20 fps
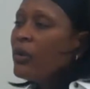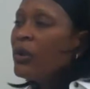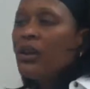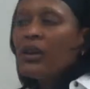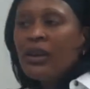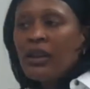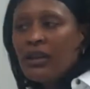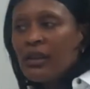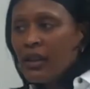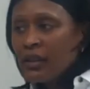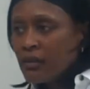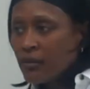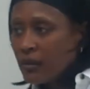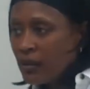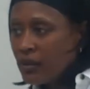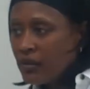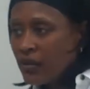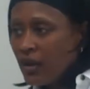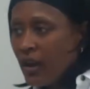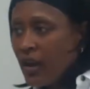We didn't need that
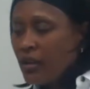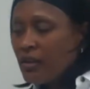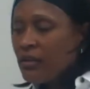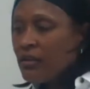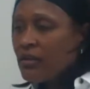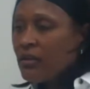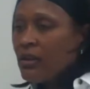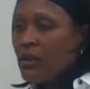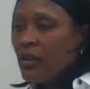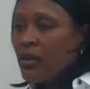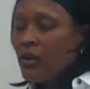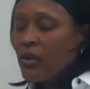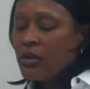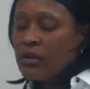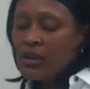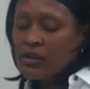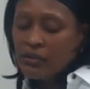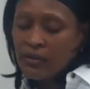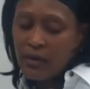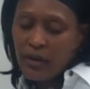3-shot, you know,
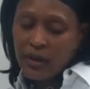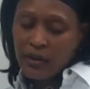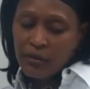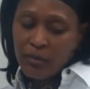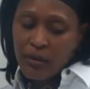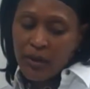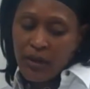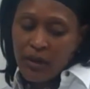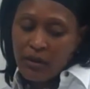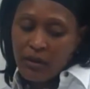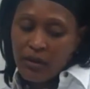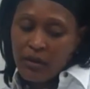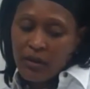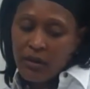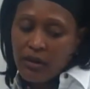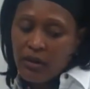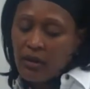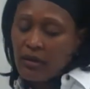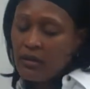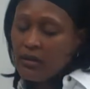and that's what I explained to
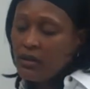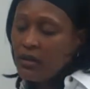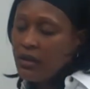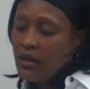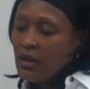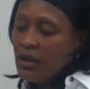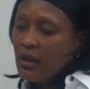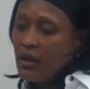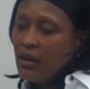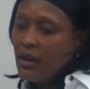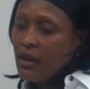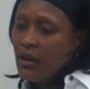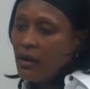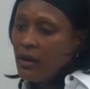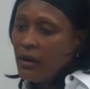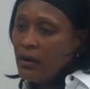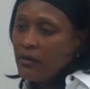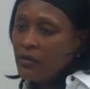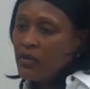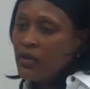her.
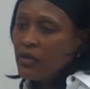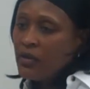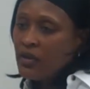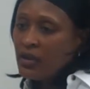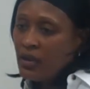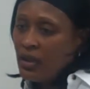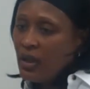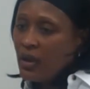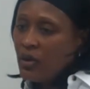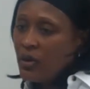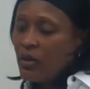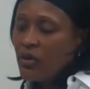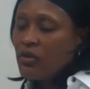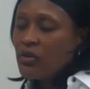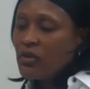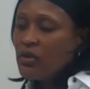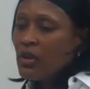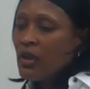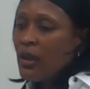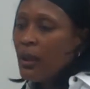And she said, yeah,
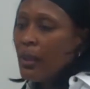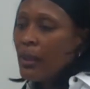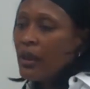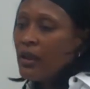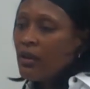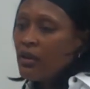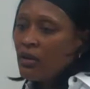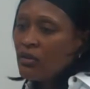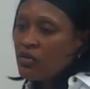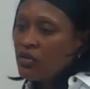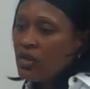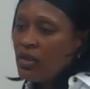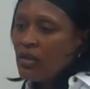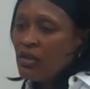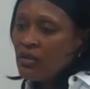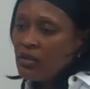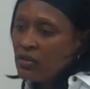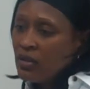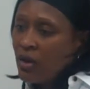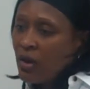coach. But, you know, she
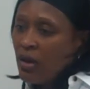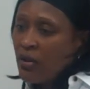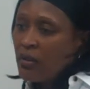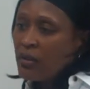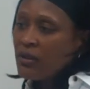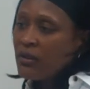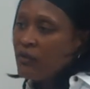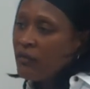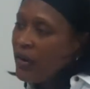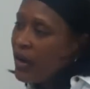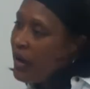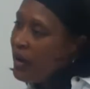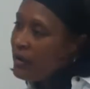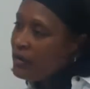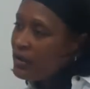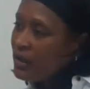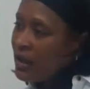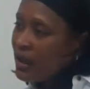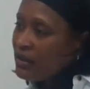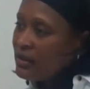didn't start with the
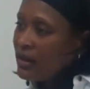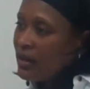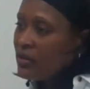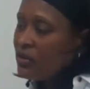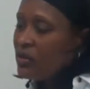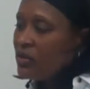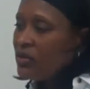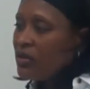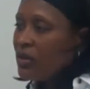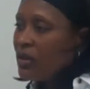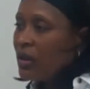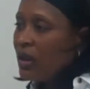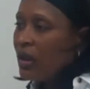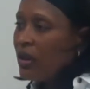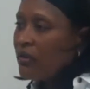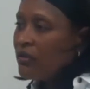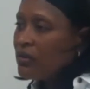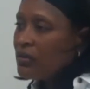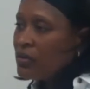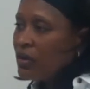fire that I thought she should
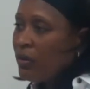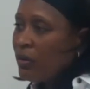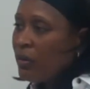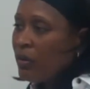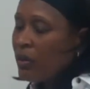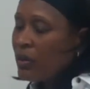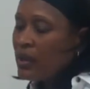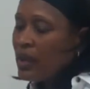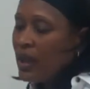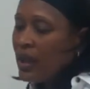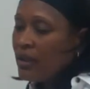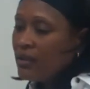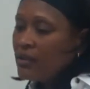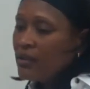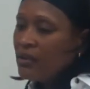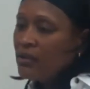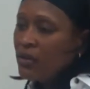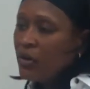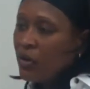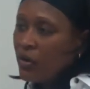have, so we went
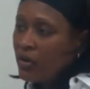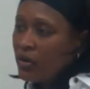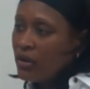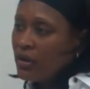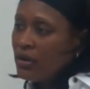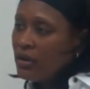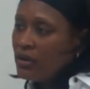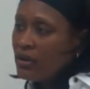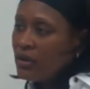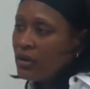Essence early.